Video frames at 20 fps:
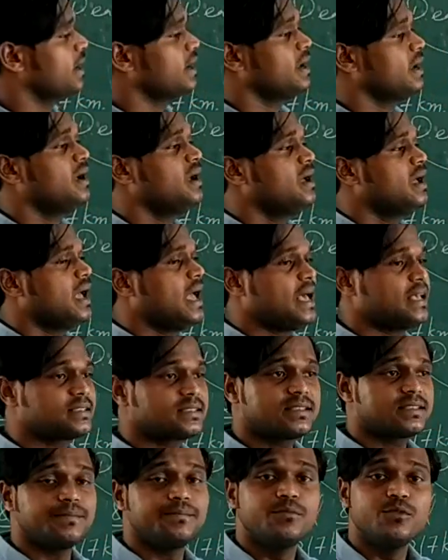era,
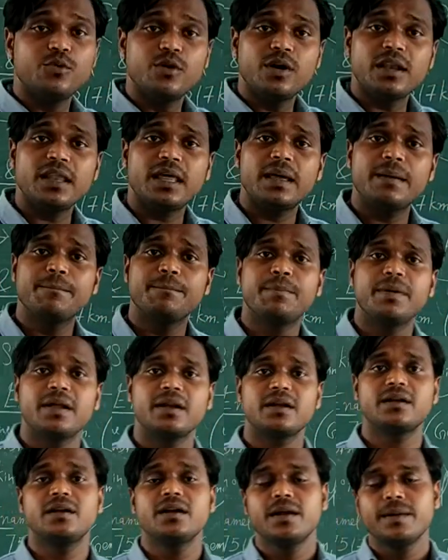as the Mughal
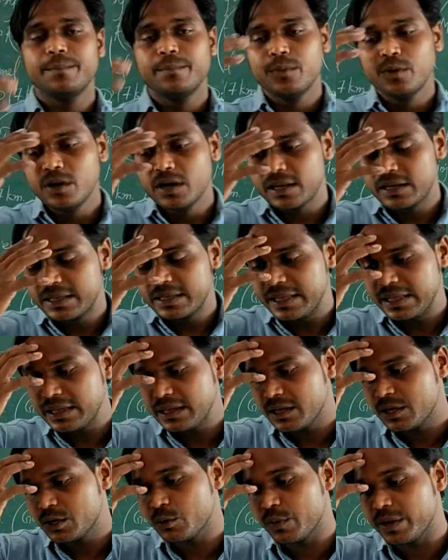emperor, Mughal
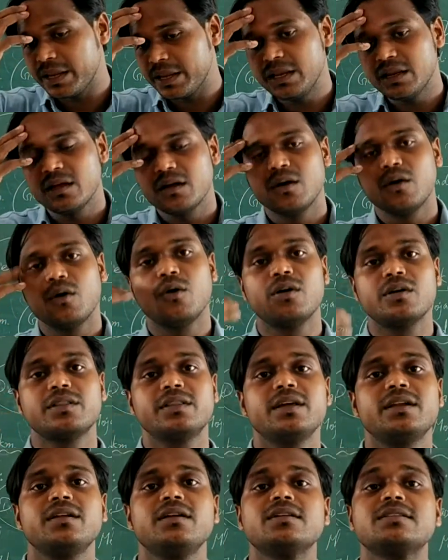king, queen, or
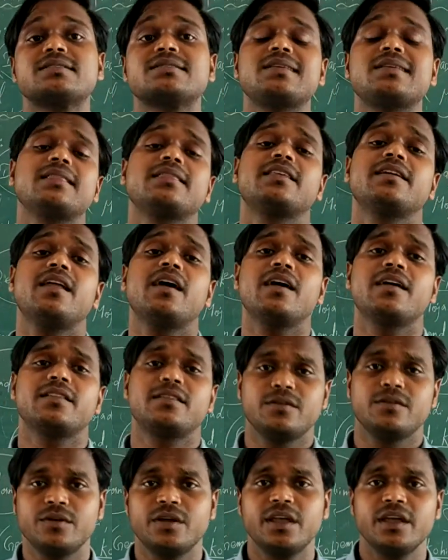their
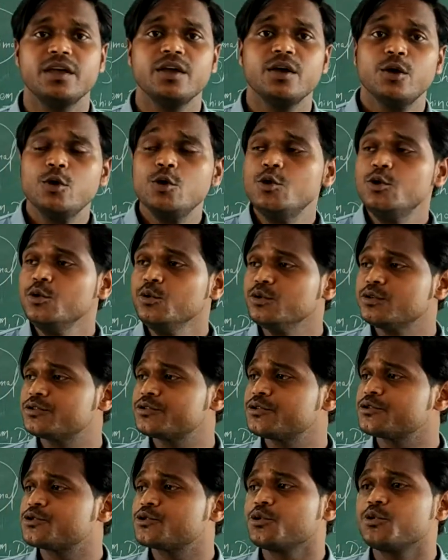sultanate, okay, used
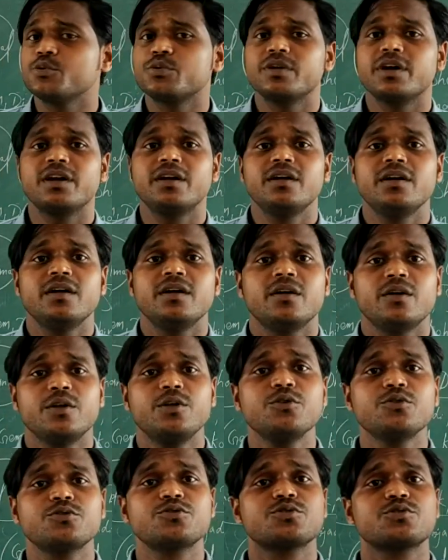to show their
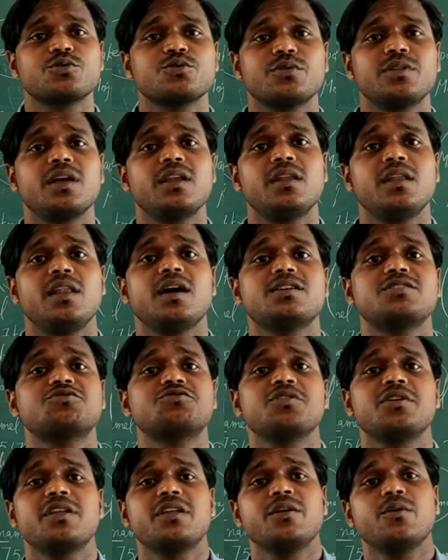
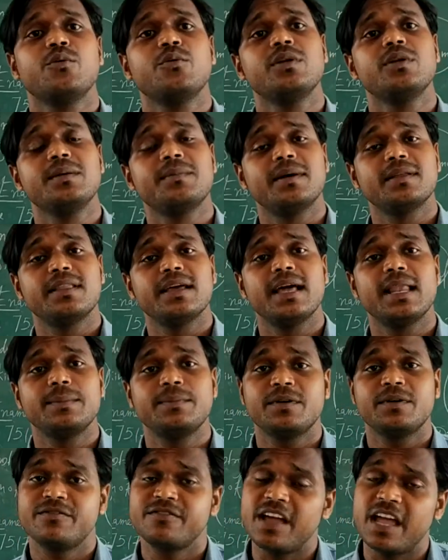luxury only by the
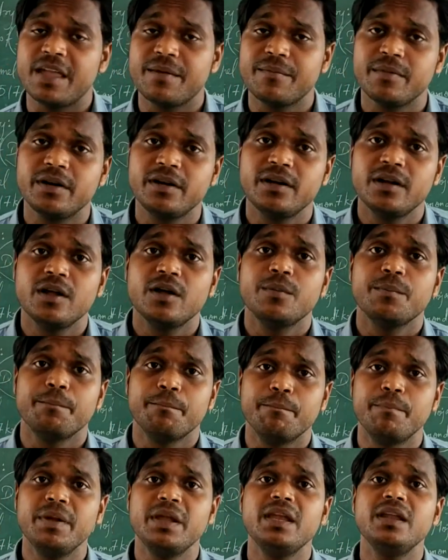help of diamond,
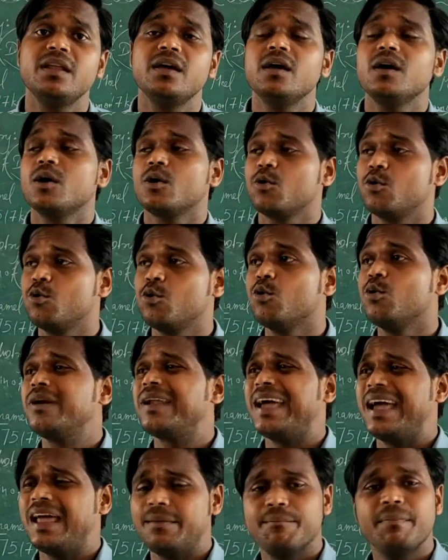bead,
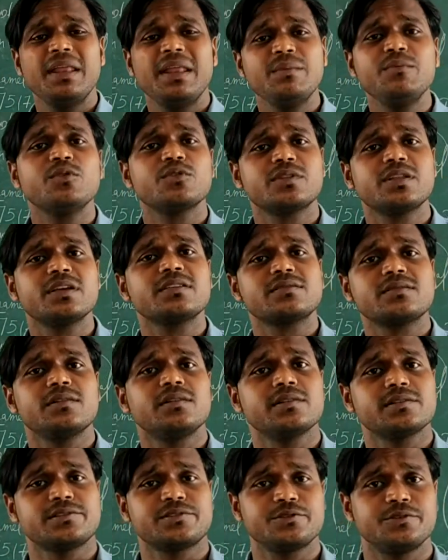gold, and many more things
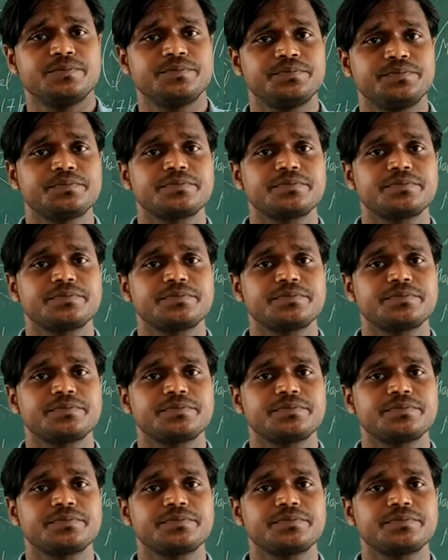also.